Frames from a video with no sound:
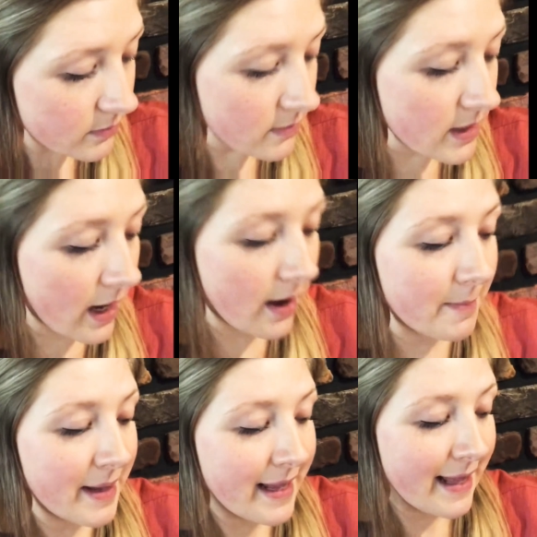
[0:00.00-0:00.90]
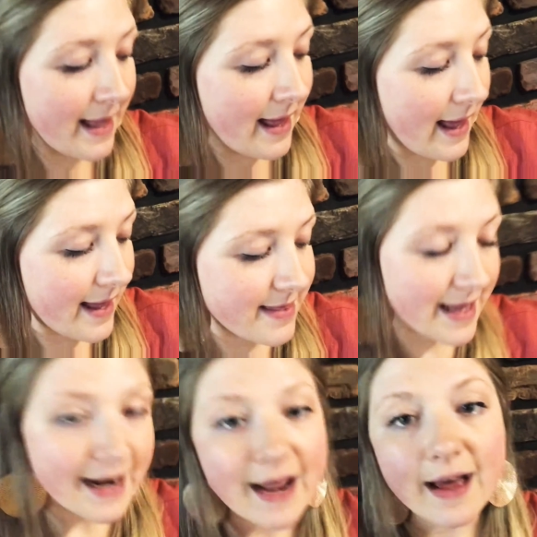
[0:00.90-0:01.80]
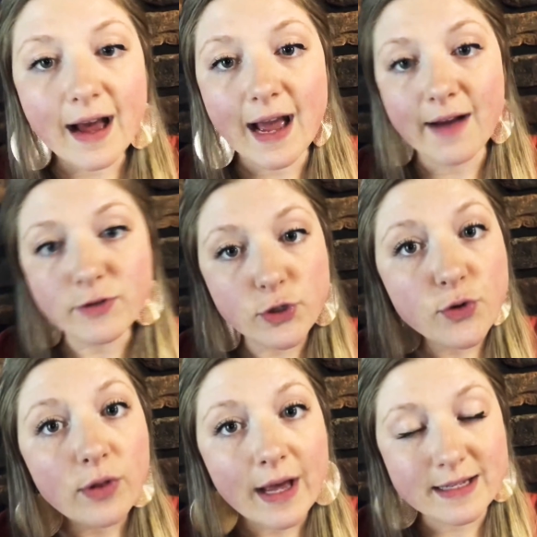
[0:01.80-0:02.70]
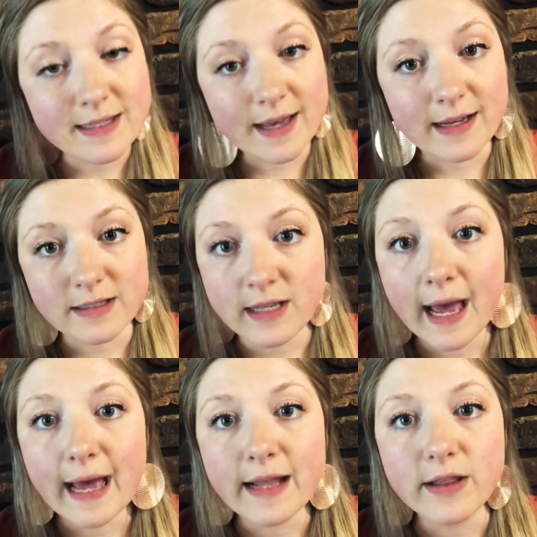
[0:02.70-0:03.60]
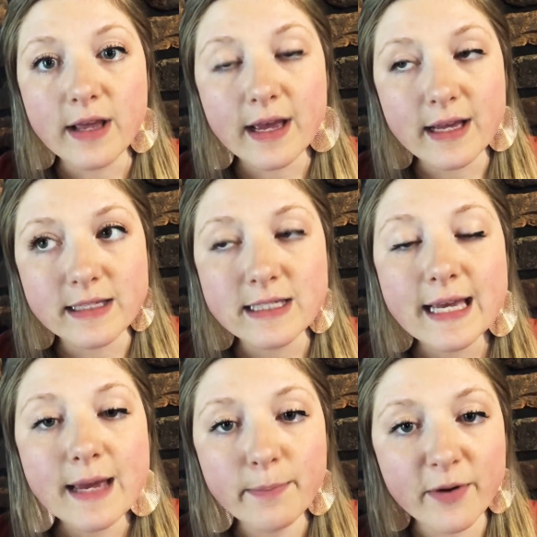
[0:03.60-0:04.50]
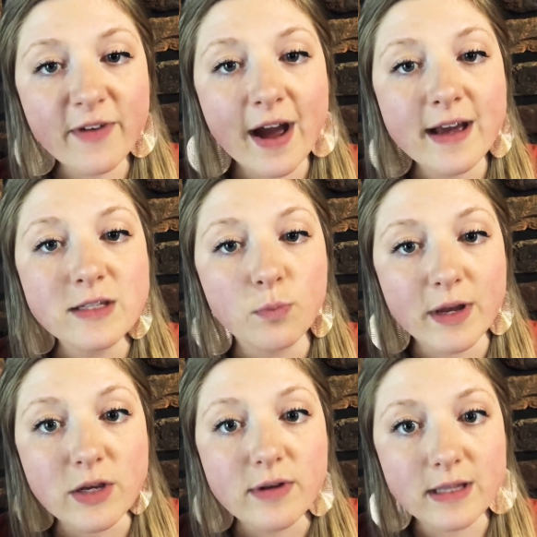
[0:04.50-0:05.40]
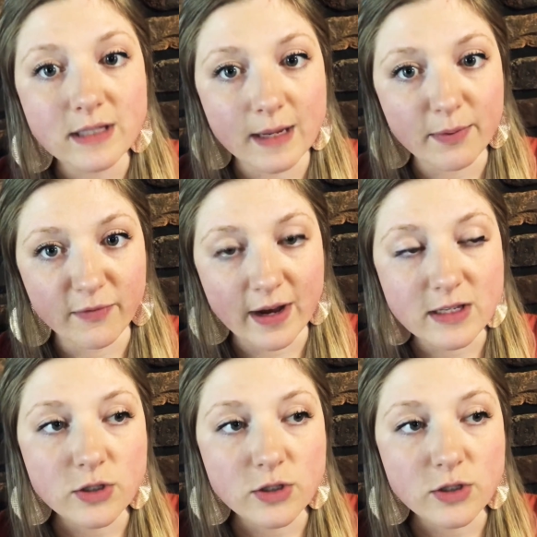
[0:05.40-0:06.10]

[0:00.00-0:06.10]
And then I have two last things, and it's to improvise when you need to improvise.